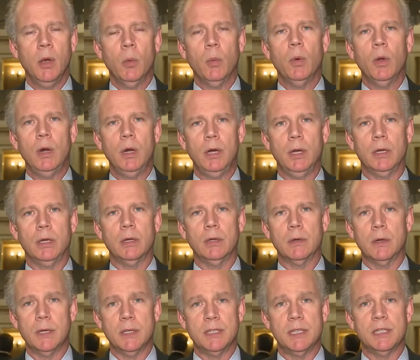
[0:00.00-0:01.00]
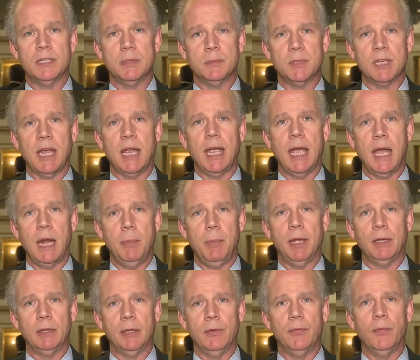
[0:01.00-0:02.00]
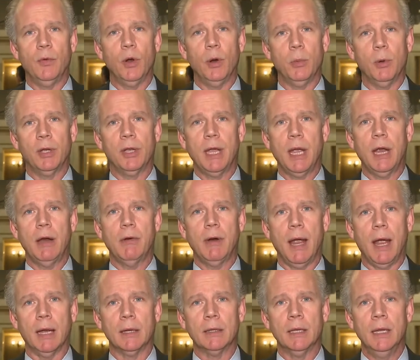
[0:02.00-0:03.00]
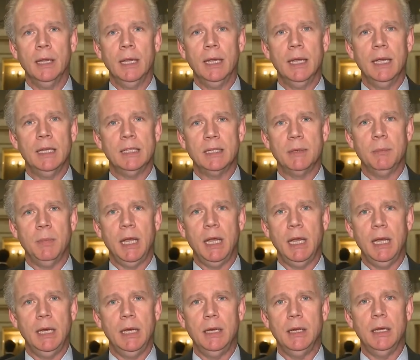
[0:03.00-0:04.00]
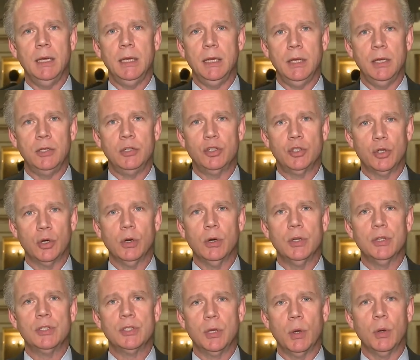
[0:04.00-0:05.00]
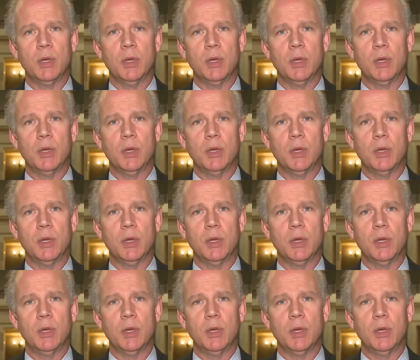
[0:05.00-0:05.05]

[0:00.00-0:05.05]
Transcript: One of the criticisms I had about the Affordable Care Act is it made insurance so